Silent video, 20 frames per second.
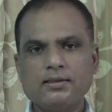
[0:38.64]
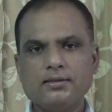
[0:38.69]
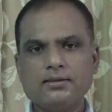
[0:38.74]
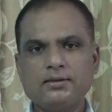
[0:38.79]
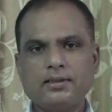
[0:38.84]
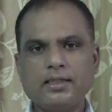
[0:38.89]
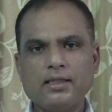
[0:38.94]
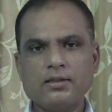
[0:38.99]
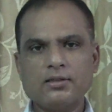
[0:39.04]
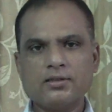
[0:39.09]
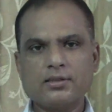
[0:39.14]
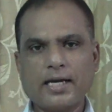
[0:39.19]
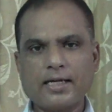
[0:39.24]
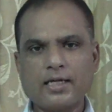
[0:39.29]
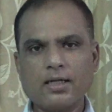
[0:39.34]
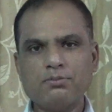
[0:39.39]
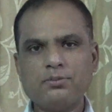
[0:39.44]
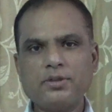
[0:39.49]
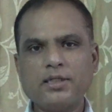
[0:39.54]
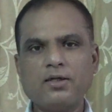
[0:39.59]
they set
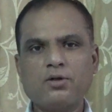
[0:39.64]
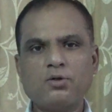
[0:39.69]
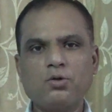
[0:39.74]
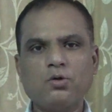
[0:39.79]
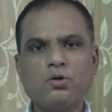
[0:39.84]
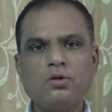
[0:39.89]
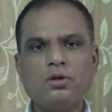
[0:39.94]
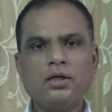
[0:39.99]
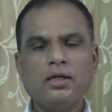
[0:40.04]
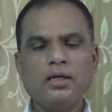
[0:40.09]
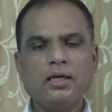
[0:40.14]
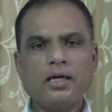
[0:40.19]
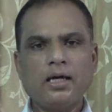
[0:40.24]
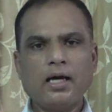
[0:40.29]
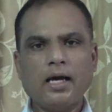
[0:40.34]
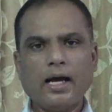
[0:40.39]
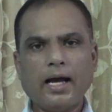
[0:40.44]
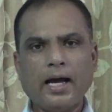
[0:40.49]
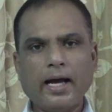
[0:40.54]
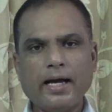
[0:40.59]
up their rule
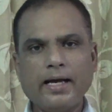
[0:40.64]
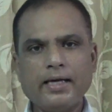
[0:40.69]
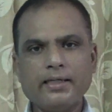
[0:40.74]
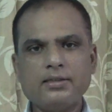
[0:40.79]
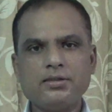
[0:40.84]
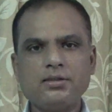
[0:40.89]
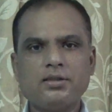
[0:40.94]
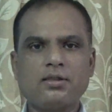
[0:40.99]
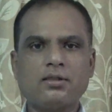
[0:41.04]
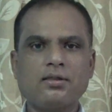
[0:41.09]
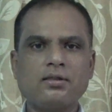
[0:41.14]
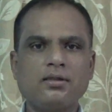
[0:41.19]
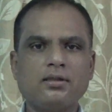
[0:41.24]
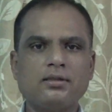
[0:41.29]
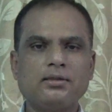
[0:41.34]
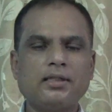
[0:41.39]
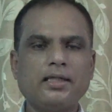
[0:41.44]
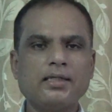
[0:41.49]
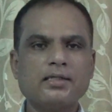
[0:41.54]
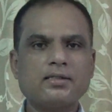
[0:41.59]
and
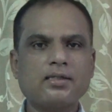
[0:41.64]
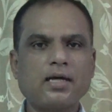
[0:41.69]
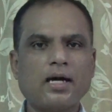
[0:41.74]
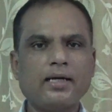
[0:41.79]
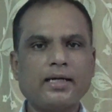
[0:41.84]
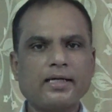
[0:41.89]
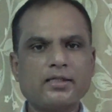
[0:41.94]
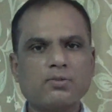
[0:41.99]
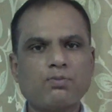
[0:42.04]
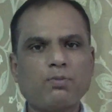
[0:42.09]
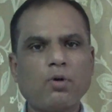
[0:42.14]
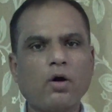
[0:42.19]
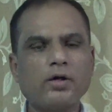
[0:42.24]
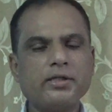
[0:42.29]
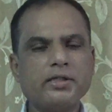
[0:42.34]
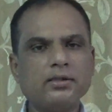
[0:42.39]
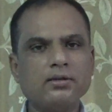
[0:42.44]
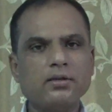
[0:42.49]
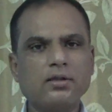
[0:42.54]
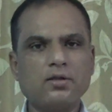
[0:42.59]
they start
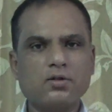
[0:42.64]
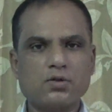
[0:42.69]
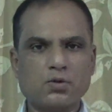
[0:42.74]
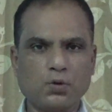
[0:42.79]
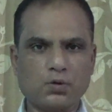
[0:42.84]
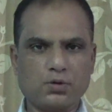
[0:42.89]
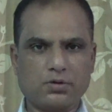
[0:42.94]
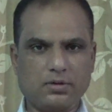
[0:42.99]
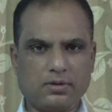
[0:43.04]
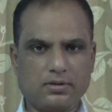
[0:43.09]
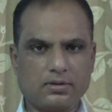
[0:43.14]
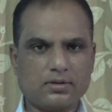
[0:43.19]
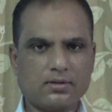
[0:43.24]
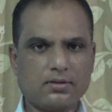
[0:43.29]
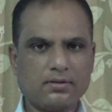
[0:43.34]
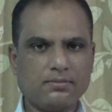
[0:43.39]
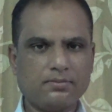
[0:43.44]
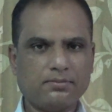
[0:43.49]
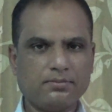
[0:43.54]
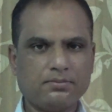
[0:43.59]
exploiting the
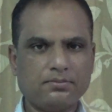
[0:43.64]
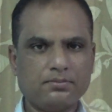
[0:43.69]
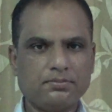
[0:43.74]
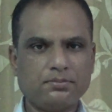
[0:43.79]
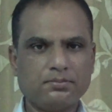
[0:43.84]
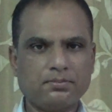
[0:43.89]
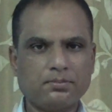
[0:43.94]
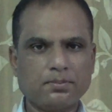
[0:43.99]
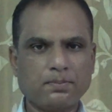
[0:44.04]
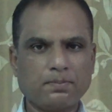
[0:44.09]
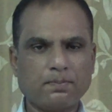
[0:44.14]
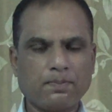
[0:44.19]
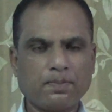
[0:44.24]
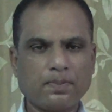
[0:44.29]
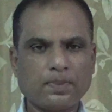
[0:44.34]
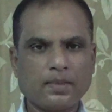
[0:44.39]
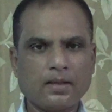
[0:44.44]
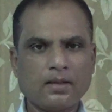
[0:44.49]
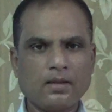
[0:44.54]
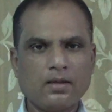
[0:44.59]
resources.
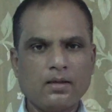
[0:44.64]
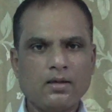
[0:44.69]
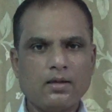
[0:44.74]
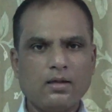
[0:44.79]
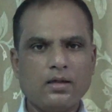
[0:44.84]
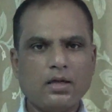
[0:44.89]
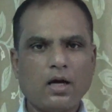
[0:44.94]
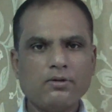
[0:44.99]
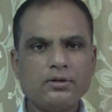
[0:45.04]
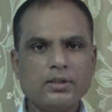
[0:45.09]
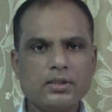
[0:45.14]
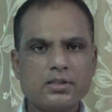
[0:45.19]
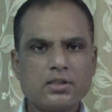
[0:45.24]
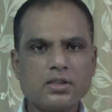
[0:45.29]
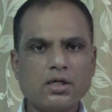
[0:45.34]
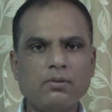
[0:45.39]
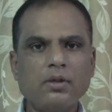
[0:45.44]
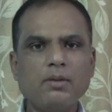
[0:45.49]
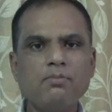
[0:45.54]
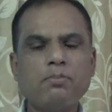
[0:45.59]
Now this
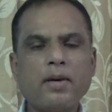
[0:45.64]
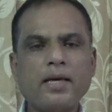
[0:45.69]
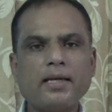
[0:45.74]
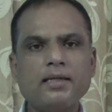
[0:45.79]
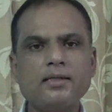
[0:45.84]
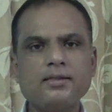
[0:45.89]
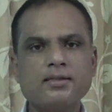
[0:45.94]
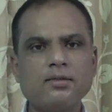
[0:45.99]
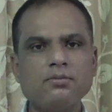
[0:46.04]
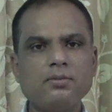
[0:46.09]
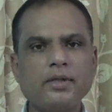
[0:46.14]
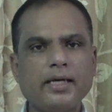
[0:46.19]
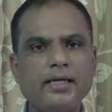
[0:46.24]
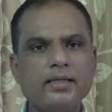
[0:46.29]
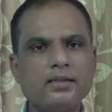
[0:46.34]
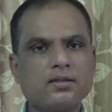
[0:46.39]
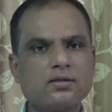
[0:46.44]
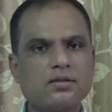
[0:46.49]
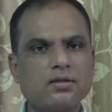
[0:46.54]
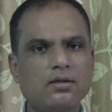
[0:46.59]
term imperialism
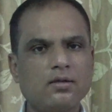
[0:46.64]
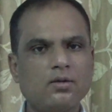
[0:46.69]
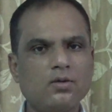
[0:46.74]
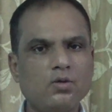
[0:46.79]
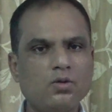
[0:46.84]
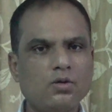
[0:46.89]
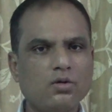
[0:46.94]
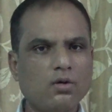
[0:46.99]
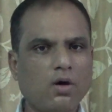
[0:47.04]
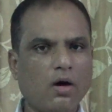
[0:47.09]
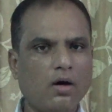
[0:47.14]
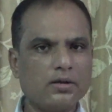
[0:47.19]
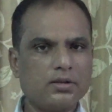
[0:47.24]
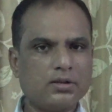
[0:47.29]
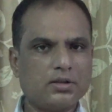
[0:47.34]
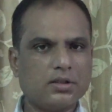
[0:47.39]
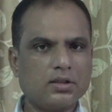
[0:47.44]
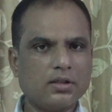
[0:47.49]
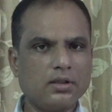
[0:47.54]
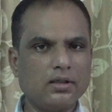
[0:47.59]
is
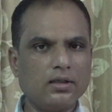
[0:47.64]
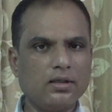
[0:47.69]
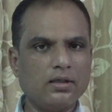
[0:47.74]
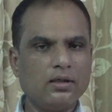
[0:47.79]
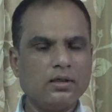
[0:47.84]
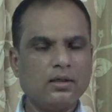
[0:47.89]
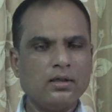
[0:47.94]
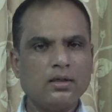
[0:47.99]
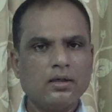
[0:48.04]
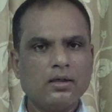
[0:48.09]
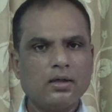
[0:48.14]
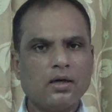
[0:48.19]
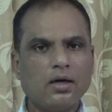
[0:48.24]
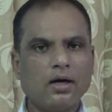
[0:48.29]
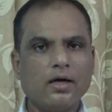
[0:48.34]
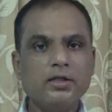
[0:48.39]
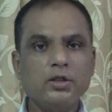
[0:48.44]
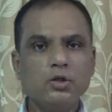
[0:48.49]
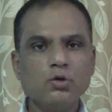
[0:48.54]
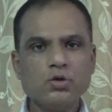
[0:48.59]
not a
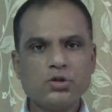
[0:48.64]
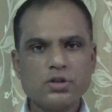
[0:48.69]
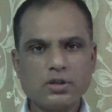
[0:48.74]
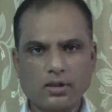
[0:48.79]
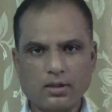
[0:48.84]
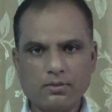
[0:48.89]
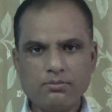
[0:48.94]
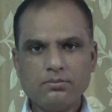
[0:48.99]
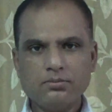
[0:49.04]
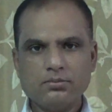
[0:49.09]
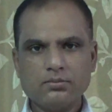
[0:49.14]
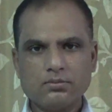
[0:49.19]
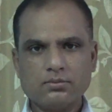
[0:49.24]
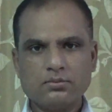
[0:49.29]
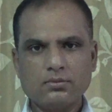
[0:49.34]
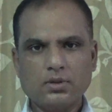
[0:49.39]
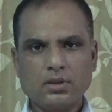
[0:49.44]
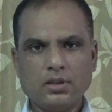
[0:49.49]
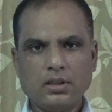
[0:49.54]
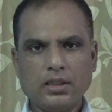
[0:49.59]
new term.
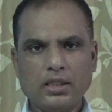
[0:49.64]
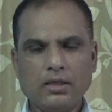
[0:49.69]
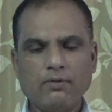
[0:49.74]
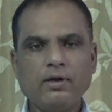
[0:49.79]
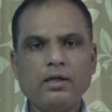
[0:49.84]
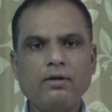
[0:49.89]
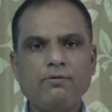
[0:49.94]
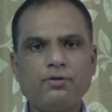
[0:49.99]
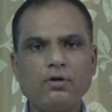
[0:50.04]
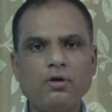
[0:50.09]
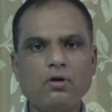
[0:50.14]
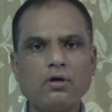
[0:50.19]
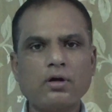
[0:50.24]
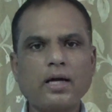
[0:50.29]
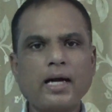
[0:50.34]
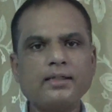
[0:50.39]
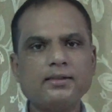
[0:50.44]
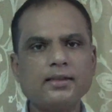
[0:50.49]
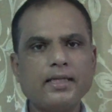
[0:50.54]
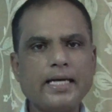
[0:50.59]
Even if you look
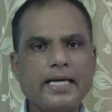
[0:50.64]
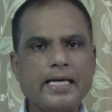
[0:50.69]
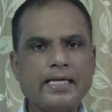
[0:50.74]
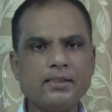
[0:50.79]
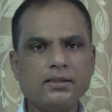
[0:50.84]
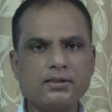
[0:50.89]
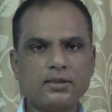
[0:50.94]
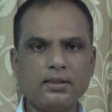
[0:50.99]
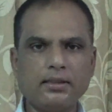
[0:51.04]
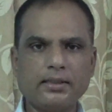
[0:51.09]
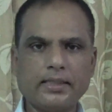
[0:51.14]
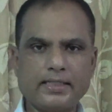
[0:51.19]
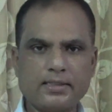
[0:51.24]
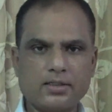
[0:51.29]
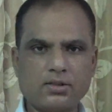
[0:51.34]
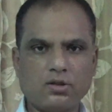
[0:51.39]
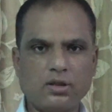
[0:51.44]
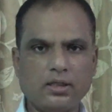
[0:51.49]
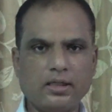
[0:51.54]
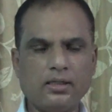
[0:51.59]
at the ancient
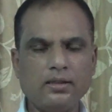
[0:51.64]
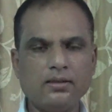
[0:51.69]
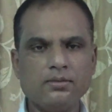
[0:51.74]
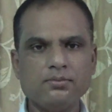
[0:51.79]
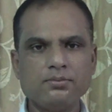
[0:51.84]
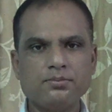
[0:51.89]
history,